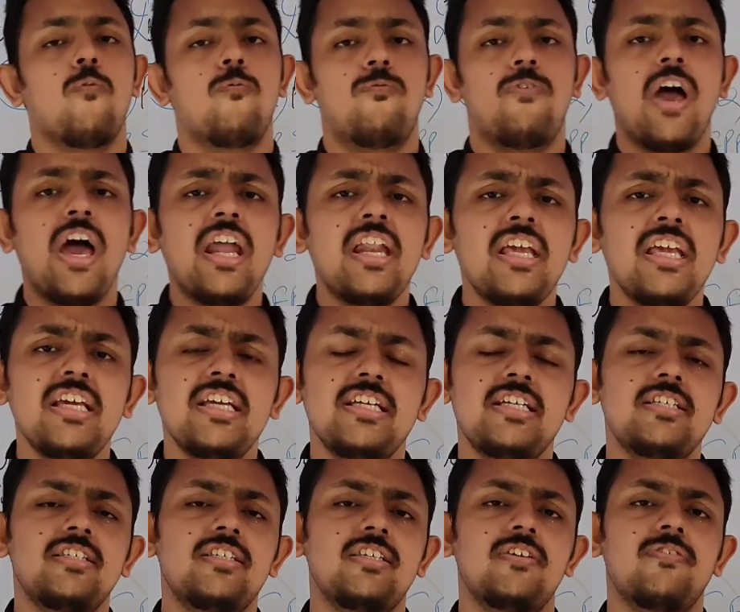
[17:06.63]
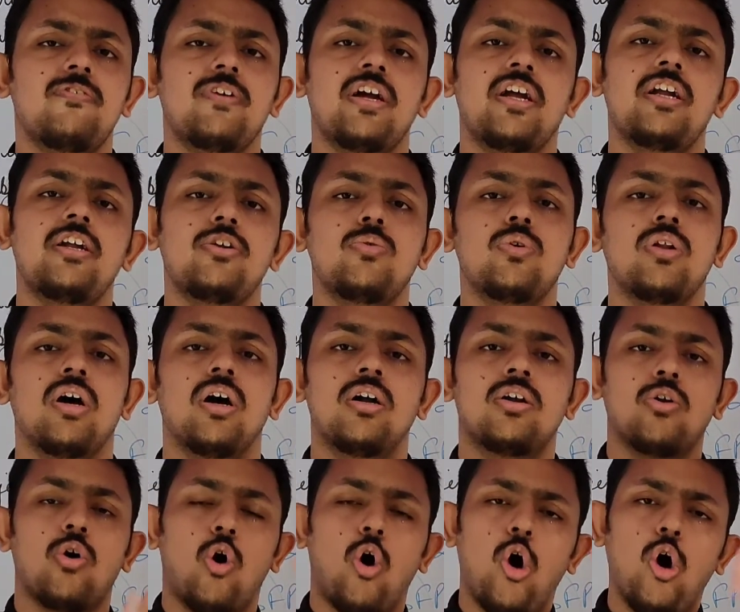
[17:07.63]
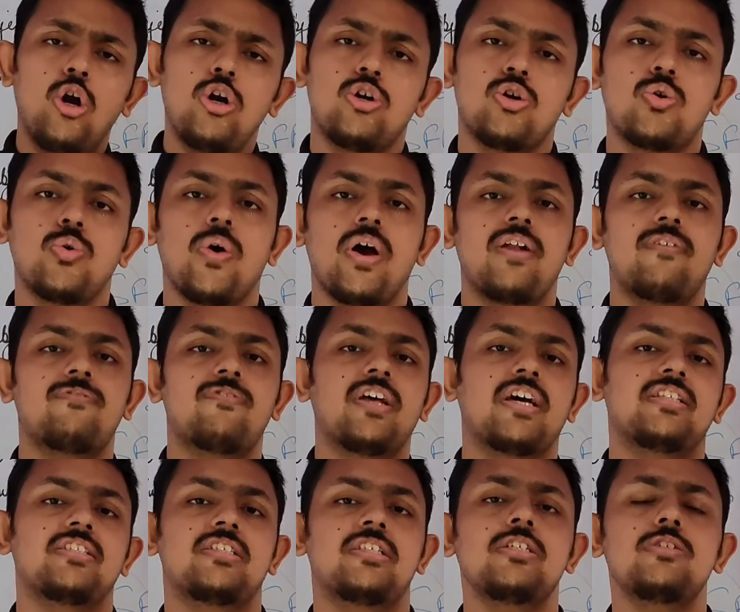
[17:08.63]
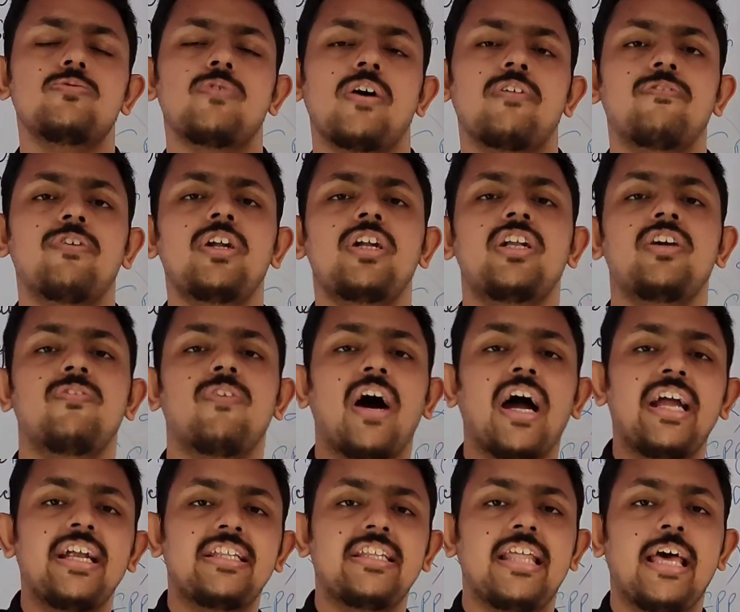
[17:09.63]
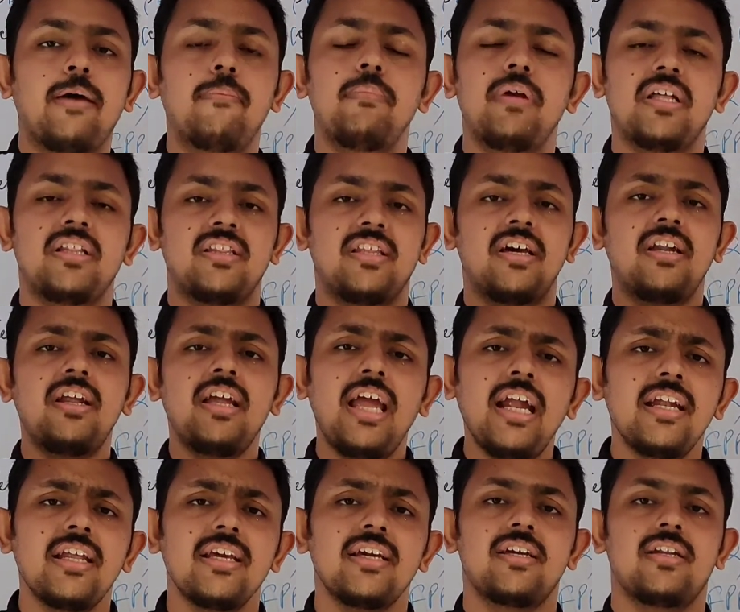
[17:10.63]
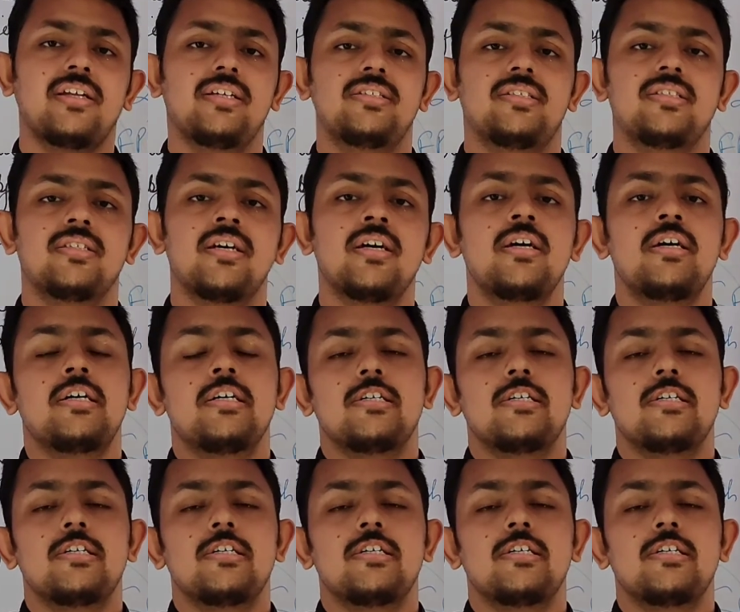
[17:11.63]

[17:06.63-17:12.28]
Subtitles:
Very easy way to learn all 12 tenses when we divide them in their categories.